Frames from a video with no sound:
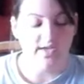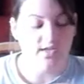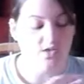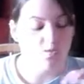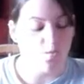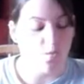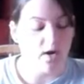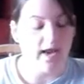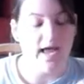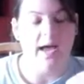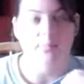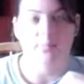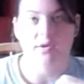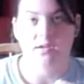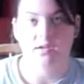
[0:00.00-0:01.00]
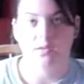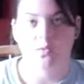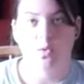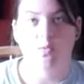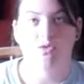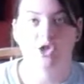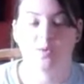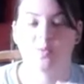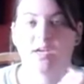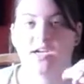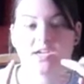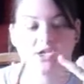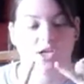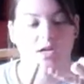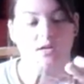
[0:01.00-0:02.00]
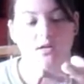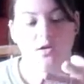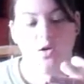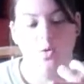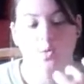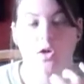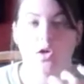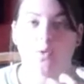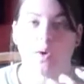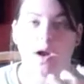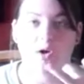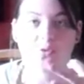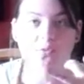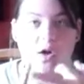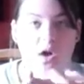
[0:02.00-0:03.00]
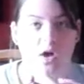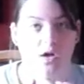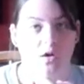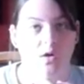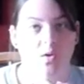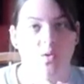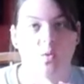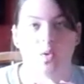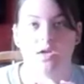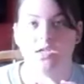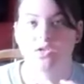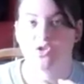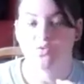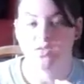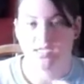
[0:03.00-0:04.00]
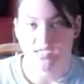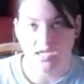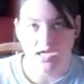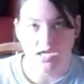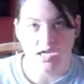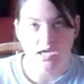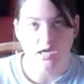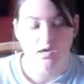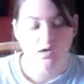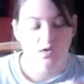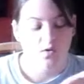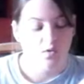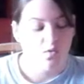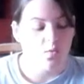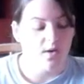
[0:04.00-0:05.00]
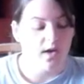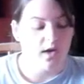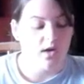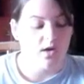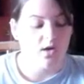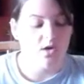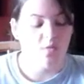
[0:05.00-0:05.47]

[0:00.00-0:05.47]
what happened, what was your prediction? Were you right or wrong? What did you see when you